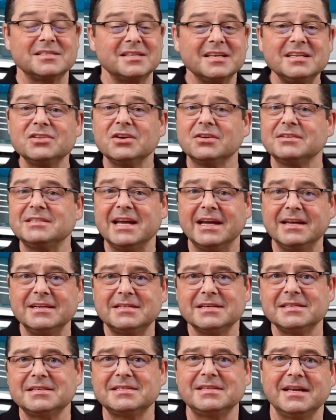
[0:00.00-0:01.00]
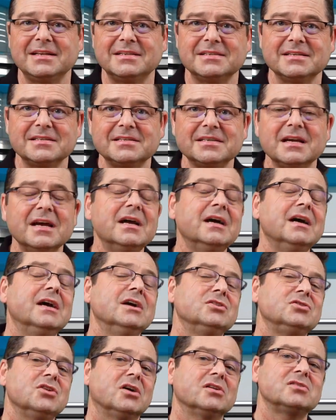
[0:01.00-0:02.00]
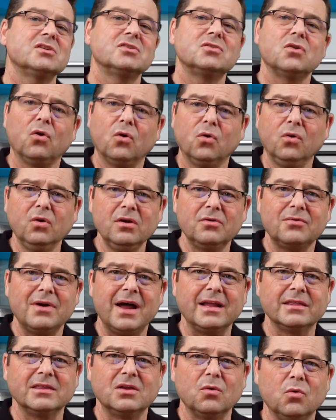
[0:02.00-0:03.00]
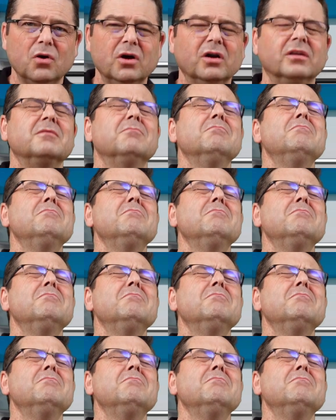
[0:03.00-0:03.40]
These are data centers dotted all around the world,